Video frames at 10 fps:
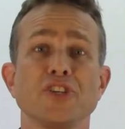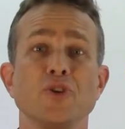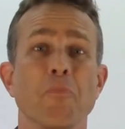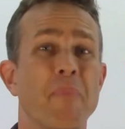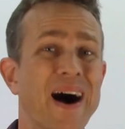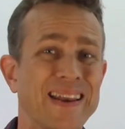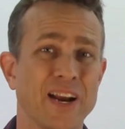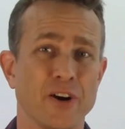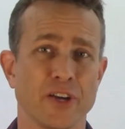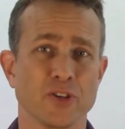to
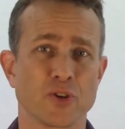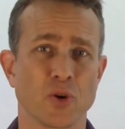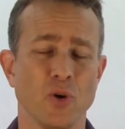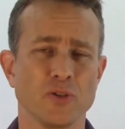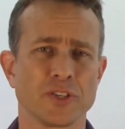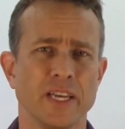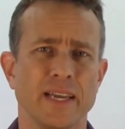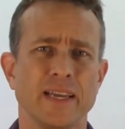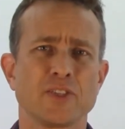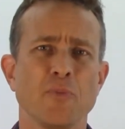binary controls,
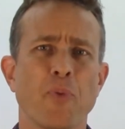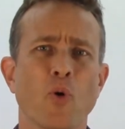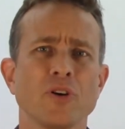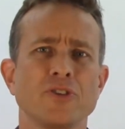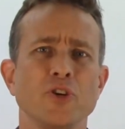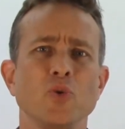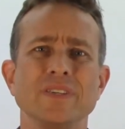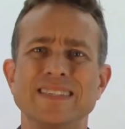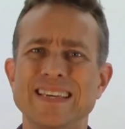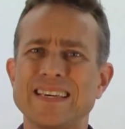it's important to
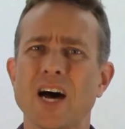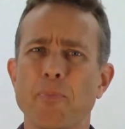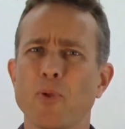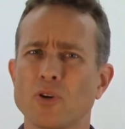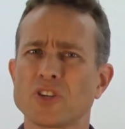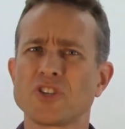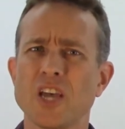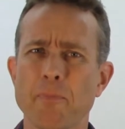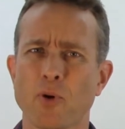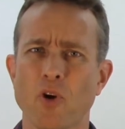decouple or
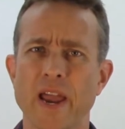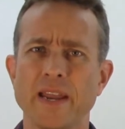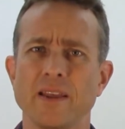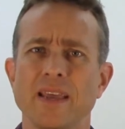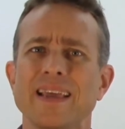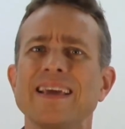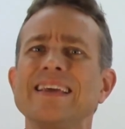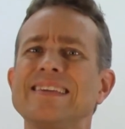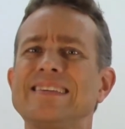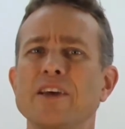separate any
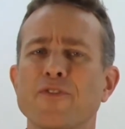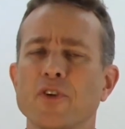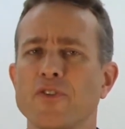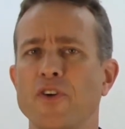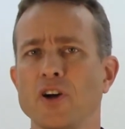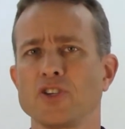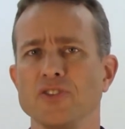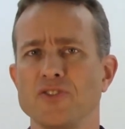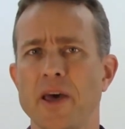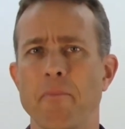different
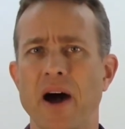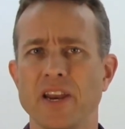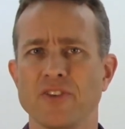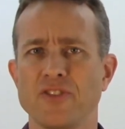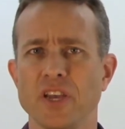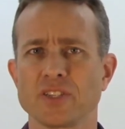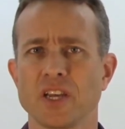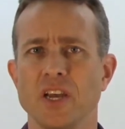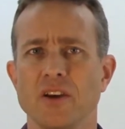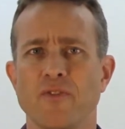functions that might exist.
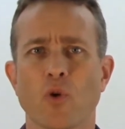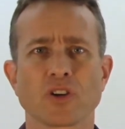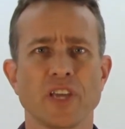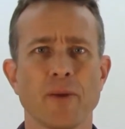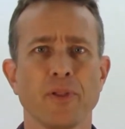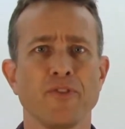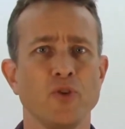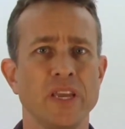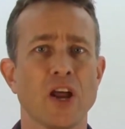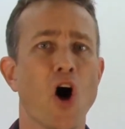For example, if you
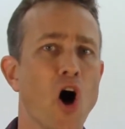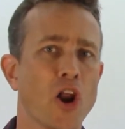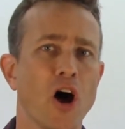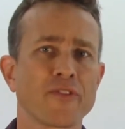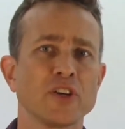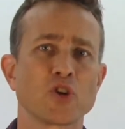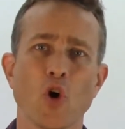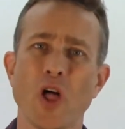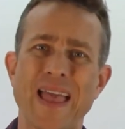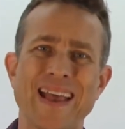need on-off
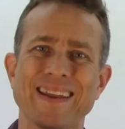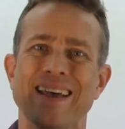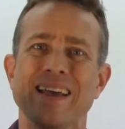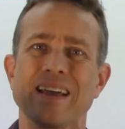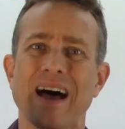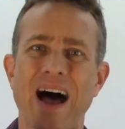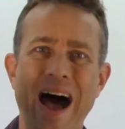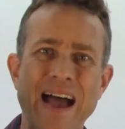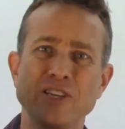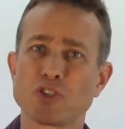control and
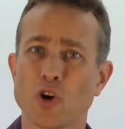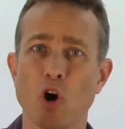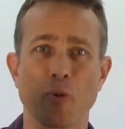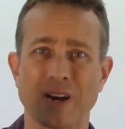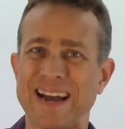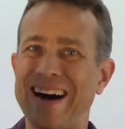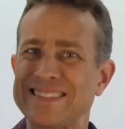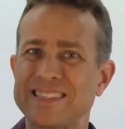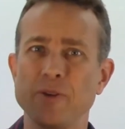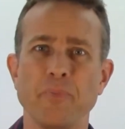high strobe or
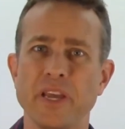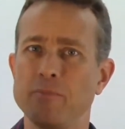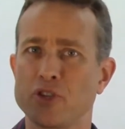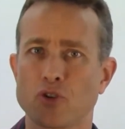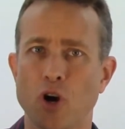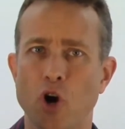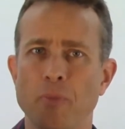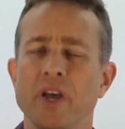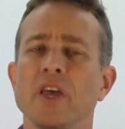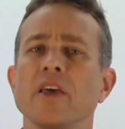constant beam
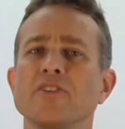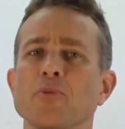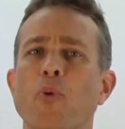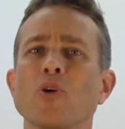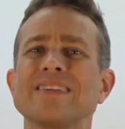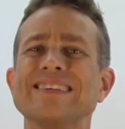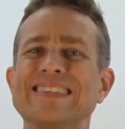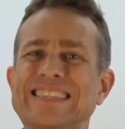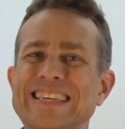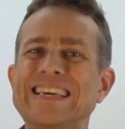strobe, it's important to
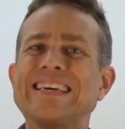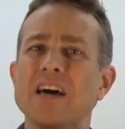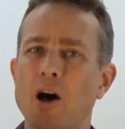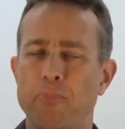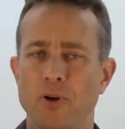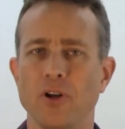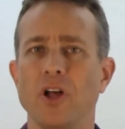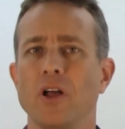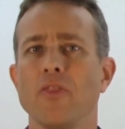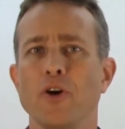decouple
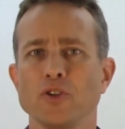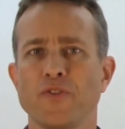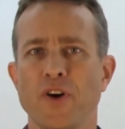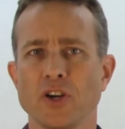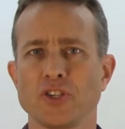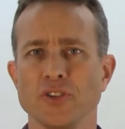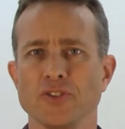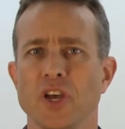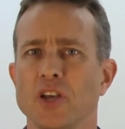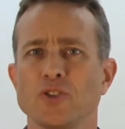those functions
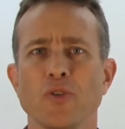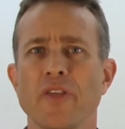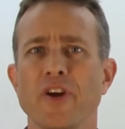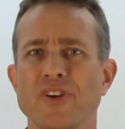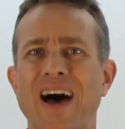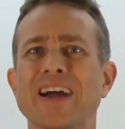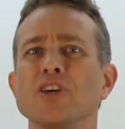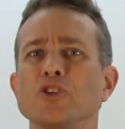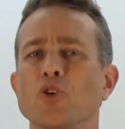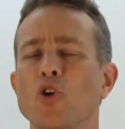so that they're not
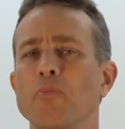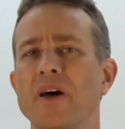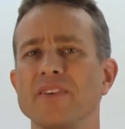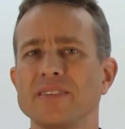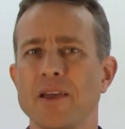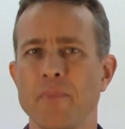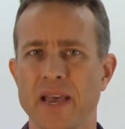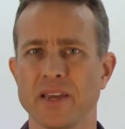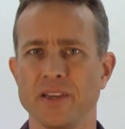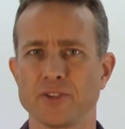controlled by the same
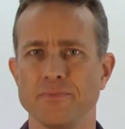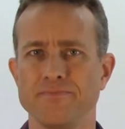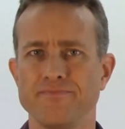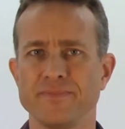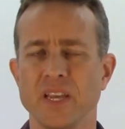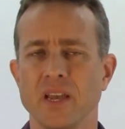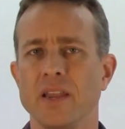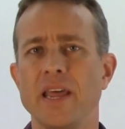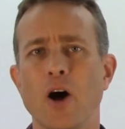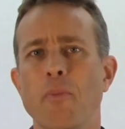mechanism.
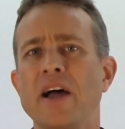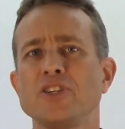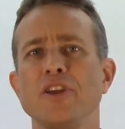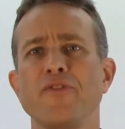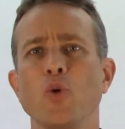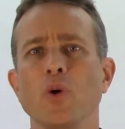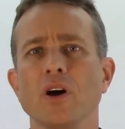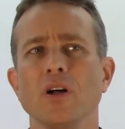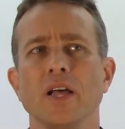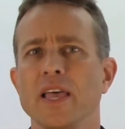Now imagine, if you
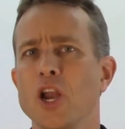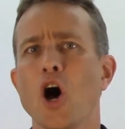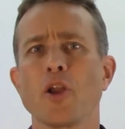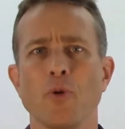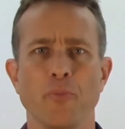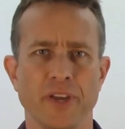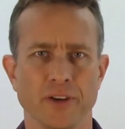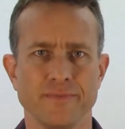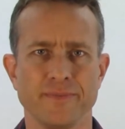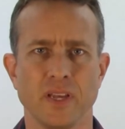will, an
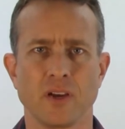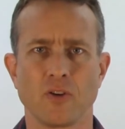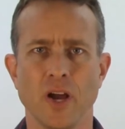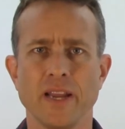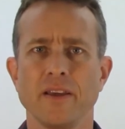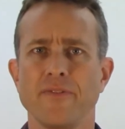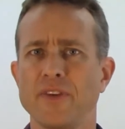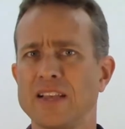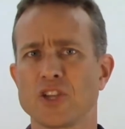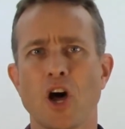automobile. Right? If it
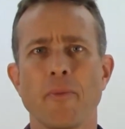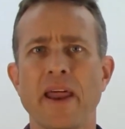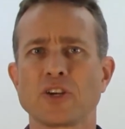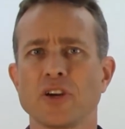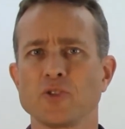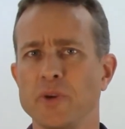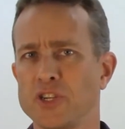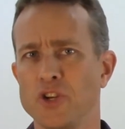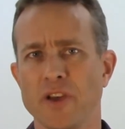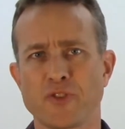has an automatic
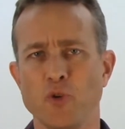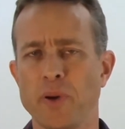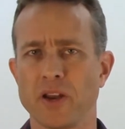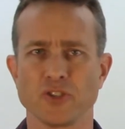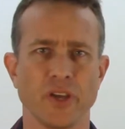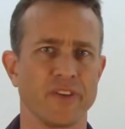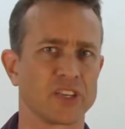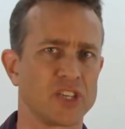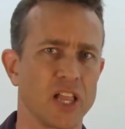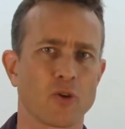transmission, you have two pedals. You have an
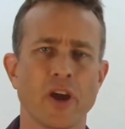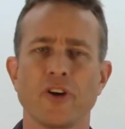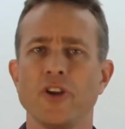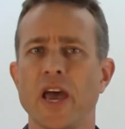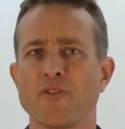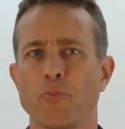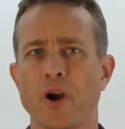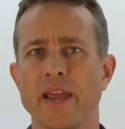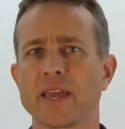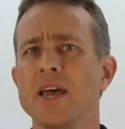accelerator and you have a
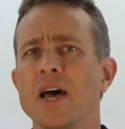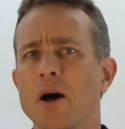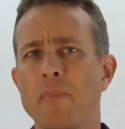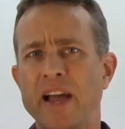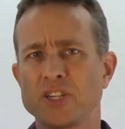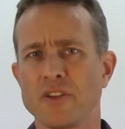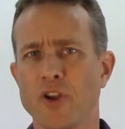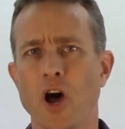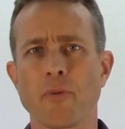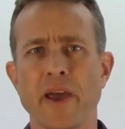brake. Imagine if an
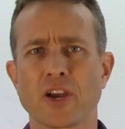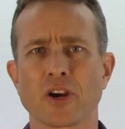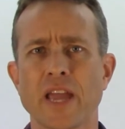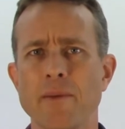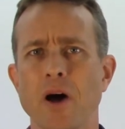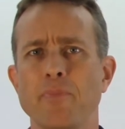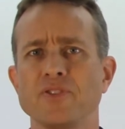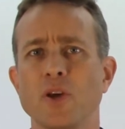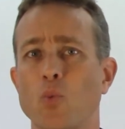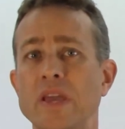automaker came up and
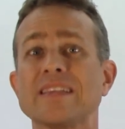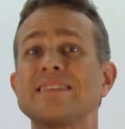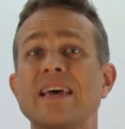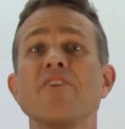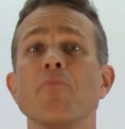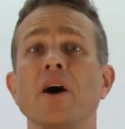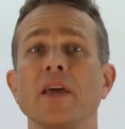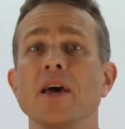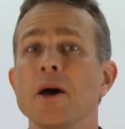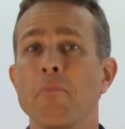said, we can save
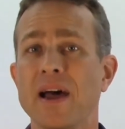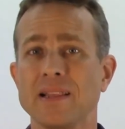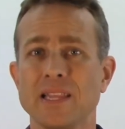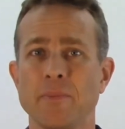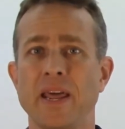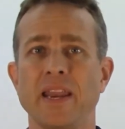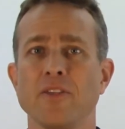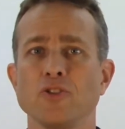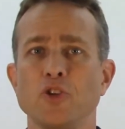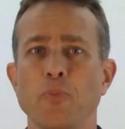money by eliminating
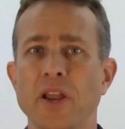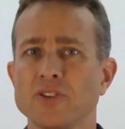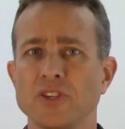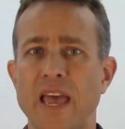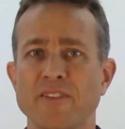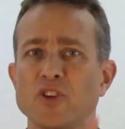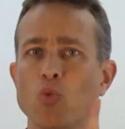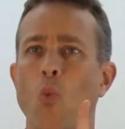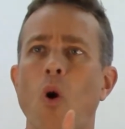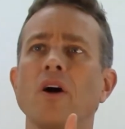those two pedals and having just
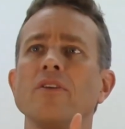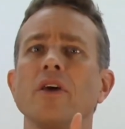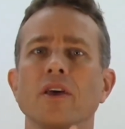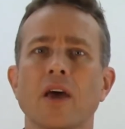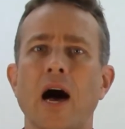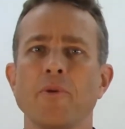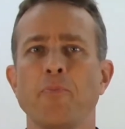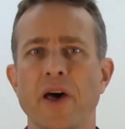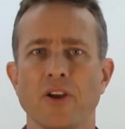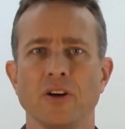one common
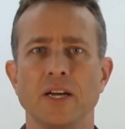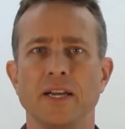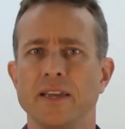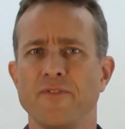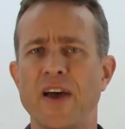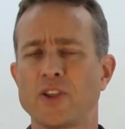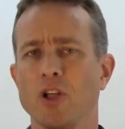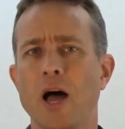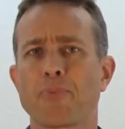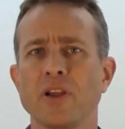pedal. In fact,
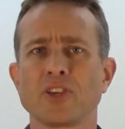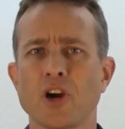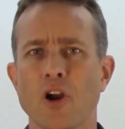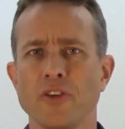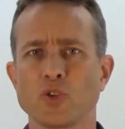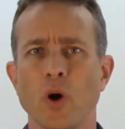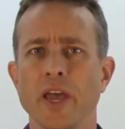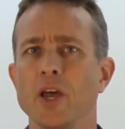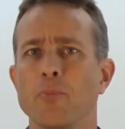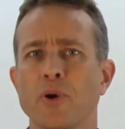you'll operate the car this way.
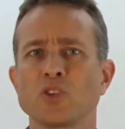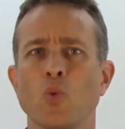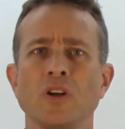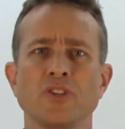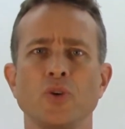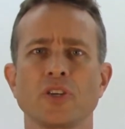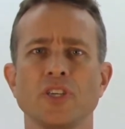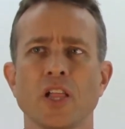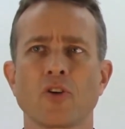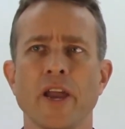Press once to
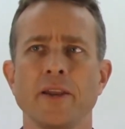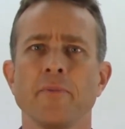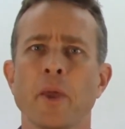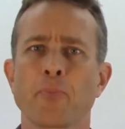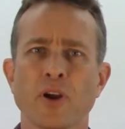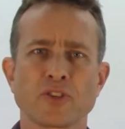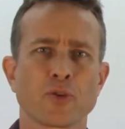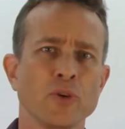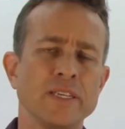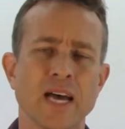accelerate, press
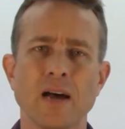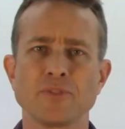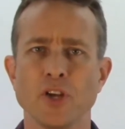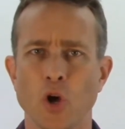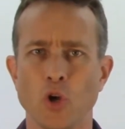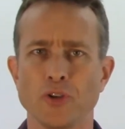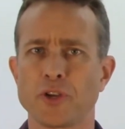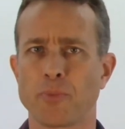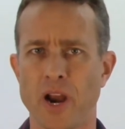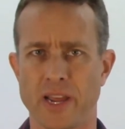3 times and hold
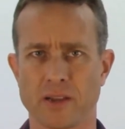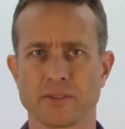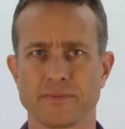to brake.